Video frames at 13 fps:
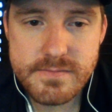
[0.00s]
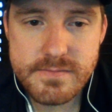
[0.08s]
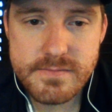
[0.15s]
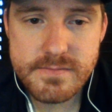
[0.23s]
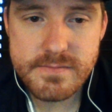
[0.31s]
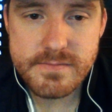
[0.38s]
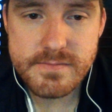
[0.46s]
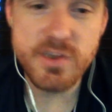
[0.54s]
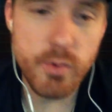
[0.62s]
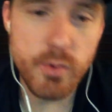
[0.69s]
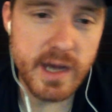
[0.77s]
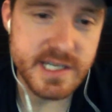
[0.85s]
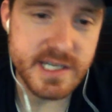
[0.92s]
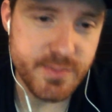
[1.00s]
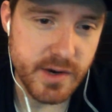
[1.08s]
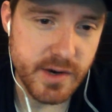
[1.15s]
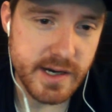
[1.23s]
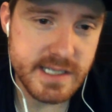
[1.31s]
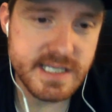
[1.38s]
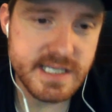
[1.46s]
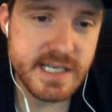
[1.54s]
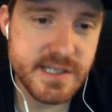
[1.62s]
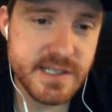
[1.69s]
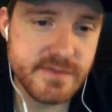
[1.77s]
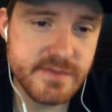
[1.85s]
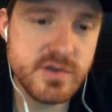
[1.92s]
Russell Westbrook,
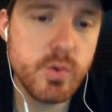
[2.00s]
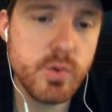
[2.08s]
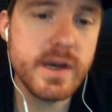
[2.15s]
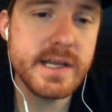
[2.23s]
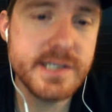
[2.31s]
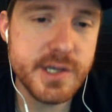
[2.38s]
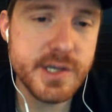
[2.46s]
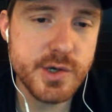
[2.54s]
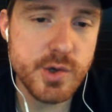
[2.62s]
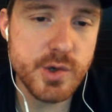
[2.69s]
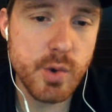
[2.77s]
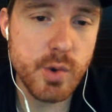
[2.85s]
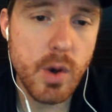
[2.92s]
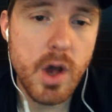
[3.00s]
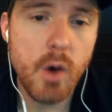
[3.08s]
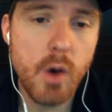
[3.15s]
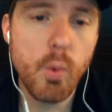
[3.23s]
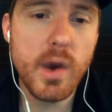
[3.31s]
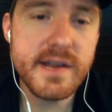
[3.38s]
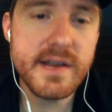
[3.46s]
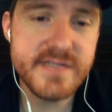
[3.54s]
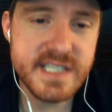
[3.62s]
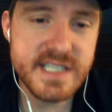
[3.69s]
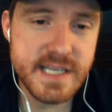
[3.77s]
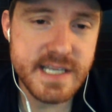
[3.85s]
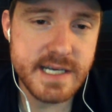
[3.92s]
6 of 22, 1 of
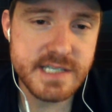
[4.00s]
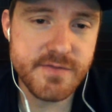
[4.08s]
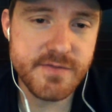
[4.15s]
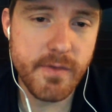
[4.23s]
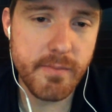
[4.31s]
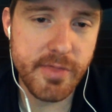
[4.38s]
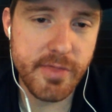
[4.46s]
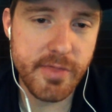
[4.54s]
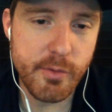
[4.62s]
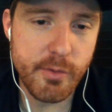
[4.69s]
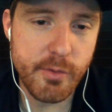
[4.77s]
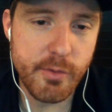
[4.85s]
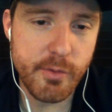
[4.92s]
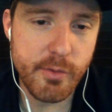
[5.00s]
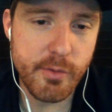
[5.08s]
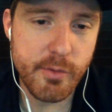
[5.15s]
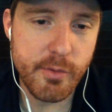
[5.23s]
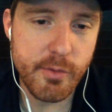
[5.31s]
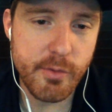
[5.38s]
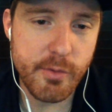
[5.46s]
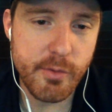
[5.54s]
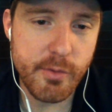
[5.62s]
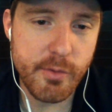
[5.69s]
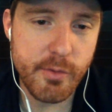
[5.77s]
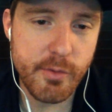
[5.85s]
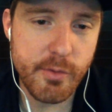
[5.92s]
6 from 3, 0 of
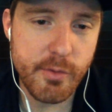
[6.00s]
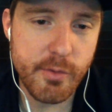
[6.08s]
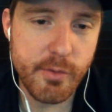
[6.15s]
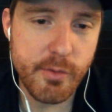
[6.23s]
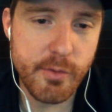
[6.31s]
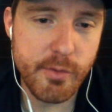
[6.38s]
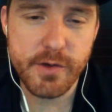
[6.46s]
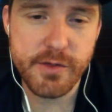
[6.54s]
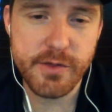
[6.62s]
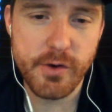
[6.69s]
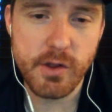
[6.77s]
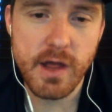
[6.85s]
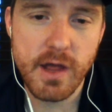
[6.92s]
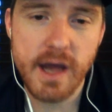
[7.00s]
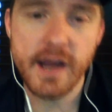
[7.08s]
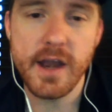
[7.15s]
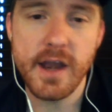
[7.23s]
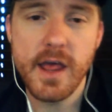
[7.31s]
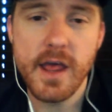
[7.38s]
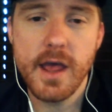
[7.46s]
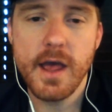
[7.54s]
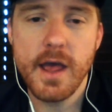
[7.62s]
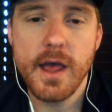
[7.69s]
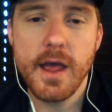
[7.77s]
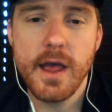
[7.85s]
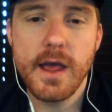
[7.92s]
3 from the free throw line,
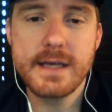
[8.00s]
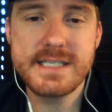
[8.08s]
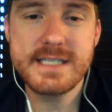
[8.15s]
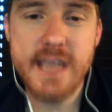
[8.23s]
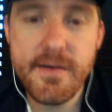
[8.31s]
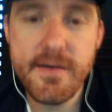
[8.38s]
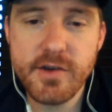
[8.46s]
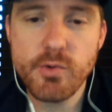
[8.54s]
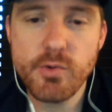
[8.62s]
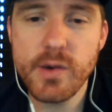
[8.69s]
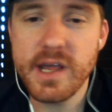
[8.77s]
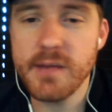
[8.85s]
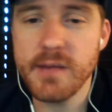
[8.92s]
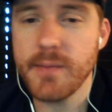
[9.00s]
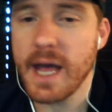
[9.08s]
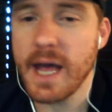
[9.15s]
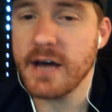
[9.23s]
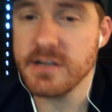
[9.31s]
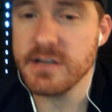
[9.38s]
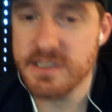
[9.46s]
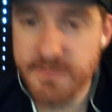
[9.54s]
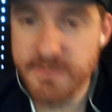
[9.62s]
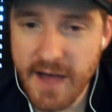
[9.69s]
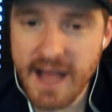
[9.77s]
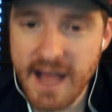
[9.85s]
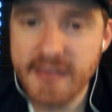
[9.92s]
7 rebounds,
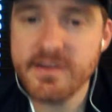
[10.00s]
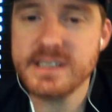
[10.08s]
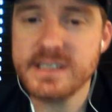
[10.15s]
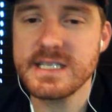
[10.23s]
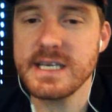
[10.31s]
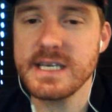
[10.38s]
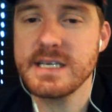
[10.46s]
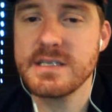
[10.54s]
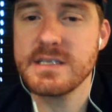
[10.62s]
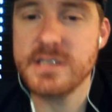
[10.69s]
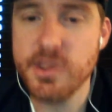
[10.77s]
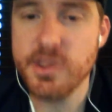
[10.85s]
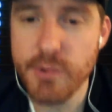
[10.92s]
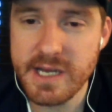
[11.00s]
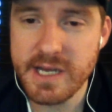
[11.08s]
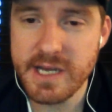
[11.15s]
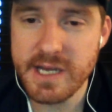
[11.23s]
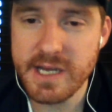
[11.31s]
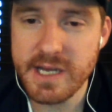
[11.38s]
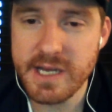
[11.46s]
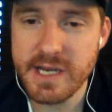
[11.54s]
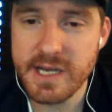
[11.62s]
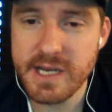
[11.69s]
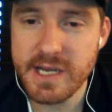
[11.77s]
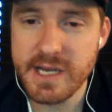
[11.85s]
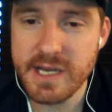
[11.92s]
5 assists, 3
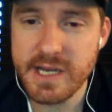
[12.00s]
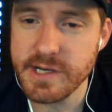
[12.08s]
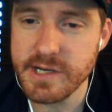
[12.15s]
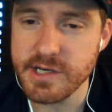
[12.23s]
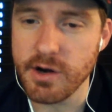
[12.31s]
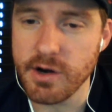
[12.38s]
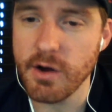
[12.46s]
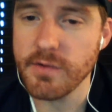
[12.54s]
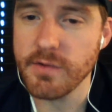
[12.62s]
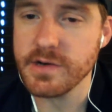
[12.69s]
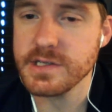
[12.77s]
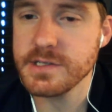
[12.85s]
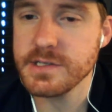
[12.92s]
steals, 3 turnovers.